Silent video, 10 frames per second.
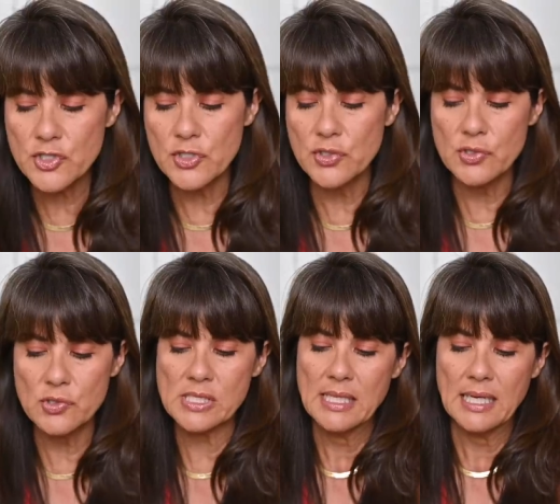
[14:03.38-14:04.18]

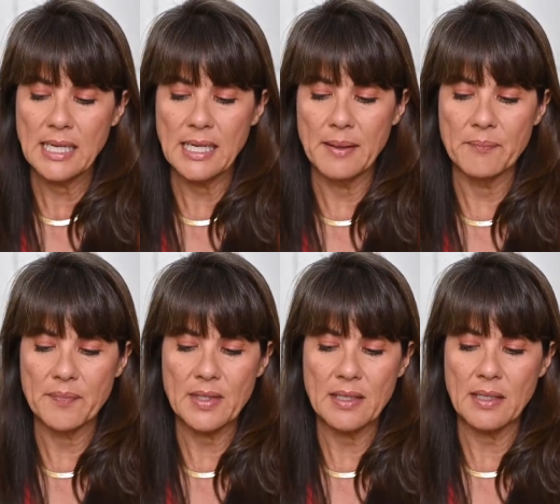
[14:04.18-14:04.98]
choose um,
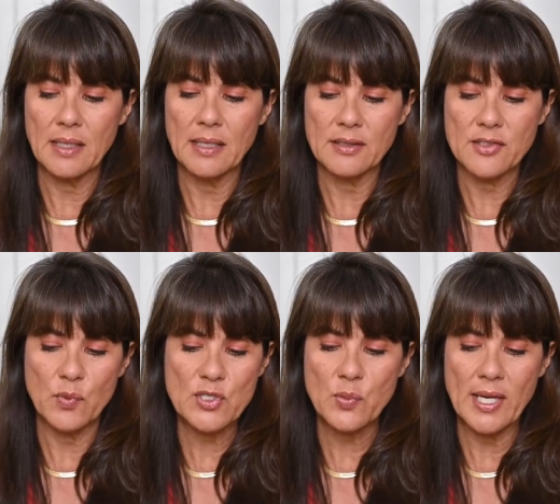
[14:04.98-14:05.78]
uh,
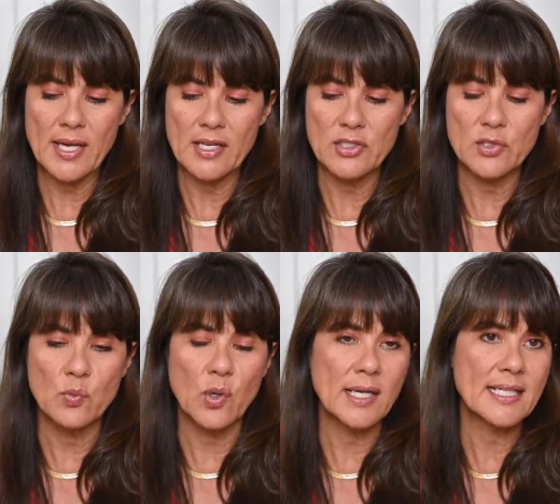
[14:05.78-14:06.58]
which way you
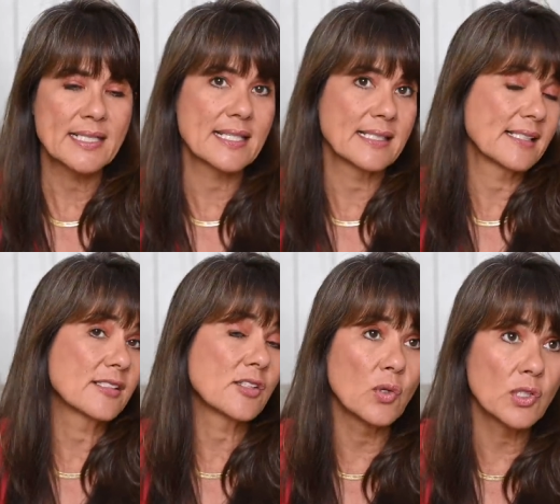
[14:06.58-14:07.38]
want it. It's
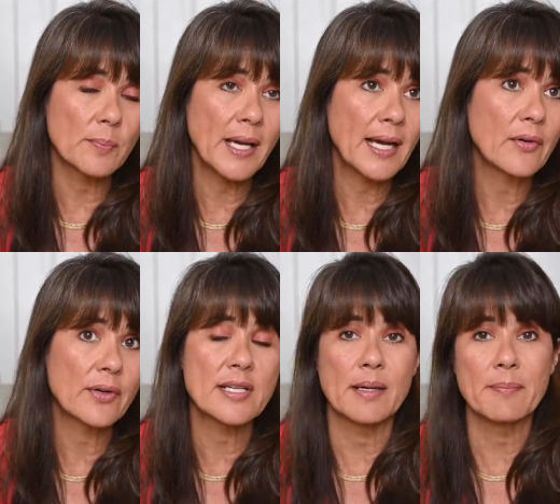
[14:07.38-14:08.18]
solar
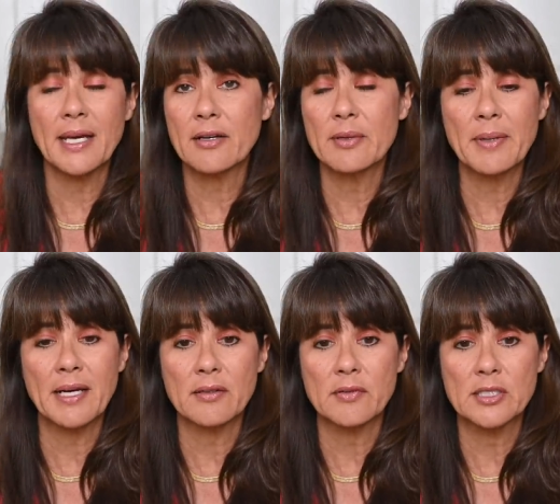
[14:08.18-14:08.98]
powered, not battery
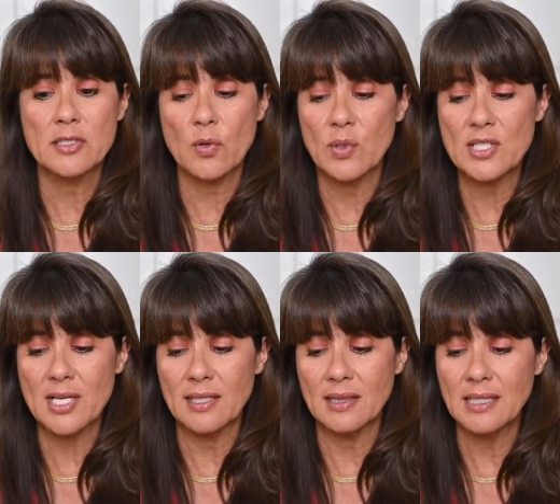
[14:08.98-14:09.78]
powered, which
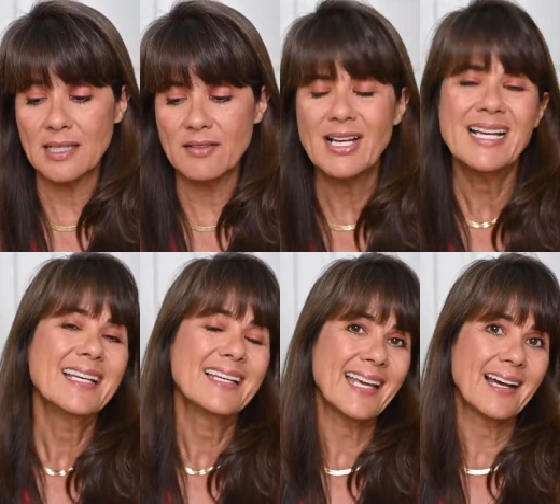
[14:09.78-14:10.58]
I love.
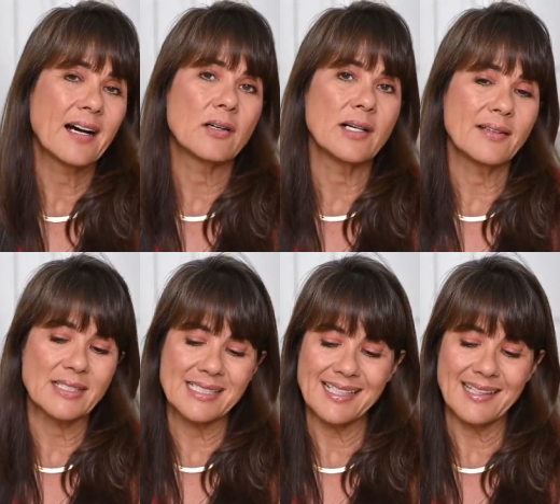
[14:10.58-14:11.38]
Now,
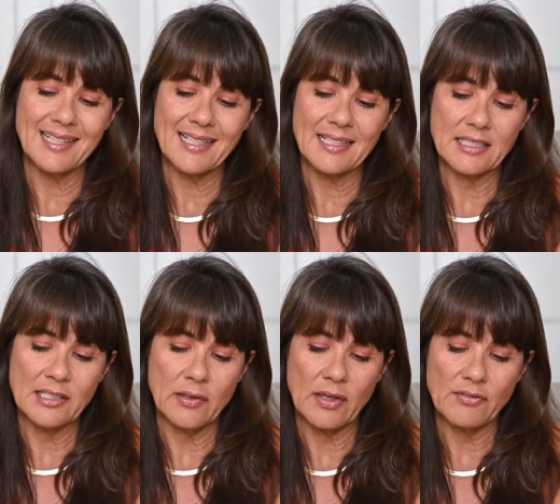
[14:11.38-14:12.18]
having said that,
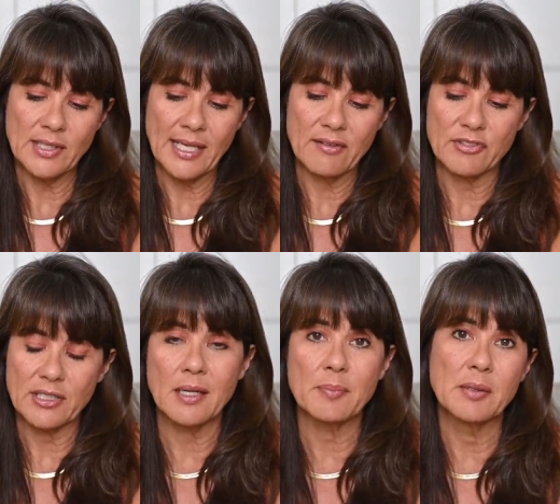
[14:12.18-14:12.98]
you know, I've only had it for a
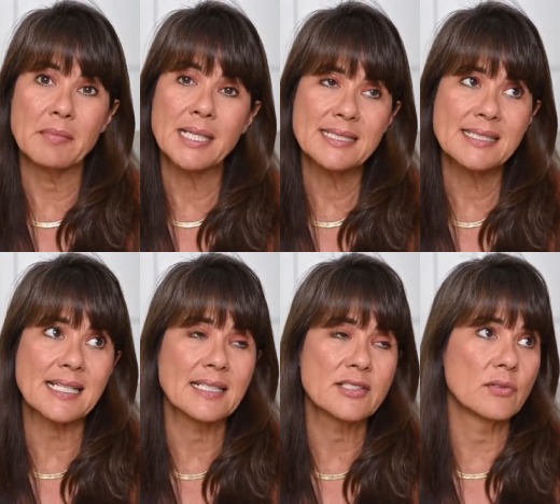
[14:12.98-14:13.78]
couple of months.
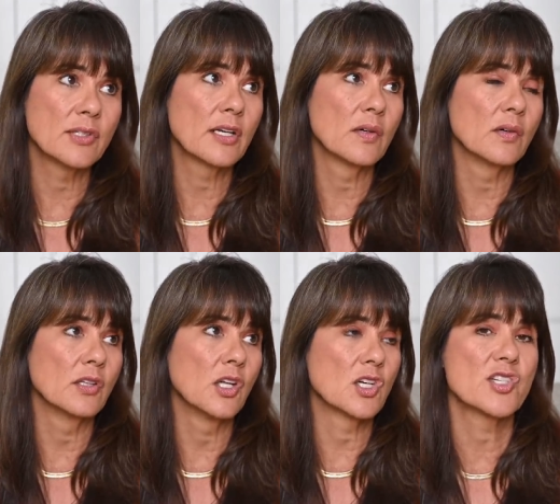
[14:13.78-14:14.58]
I don't know
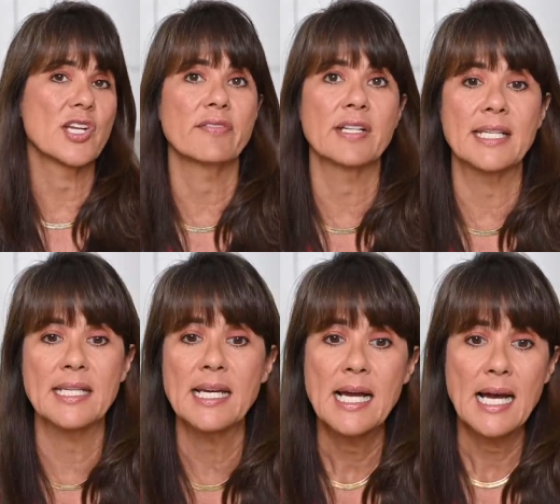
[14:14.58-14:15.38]

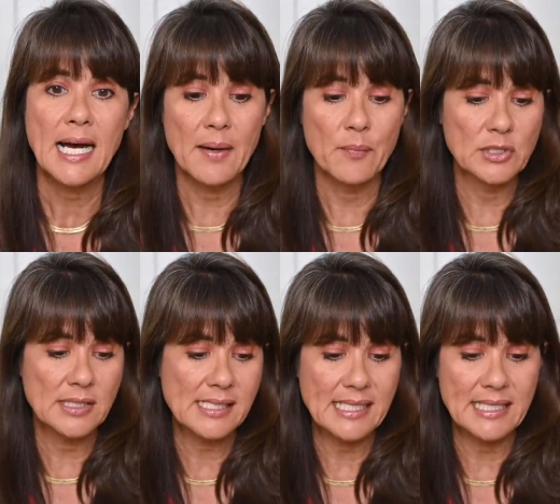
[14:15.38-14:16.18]
longevity. Um, we'll
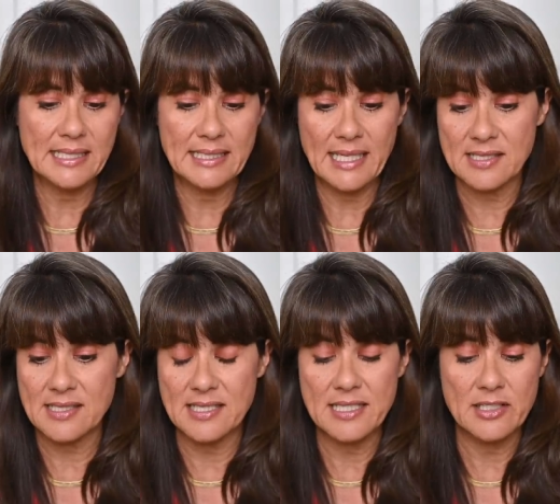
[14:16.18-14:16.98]
see
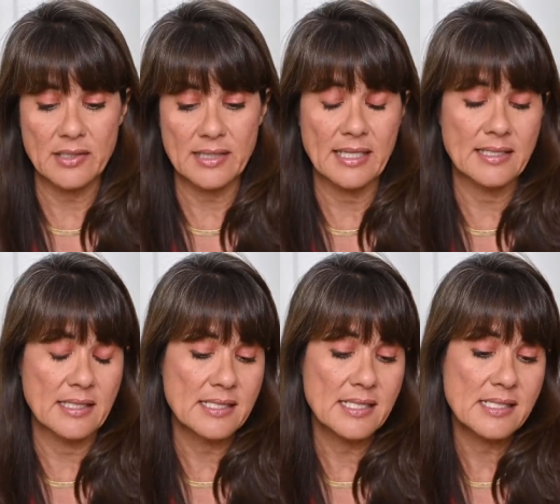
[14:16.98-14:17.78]
next year at the end of
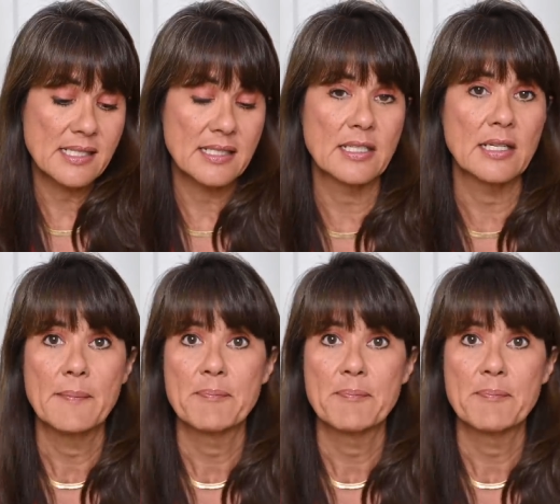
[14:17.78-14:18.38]
the season,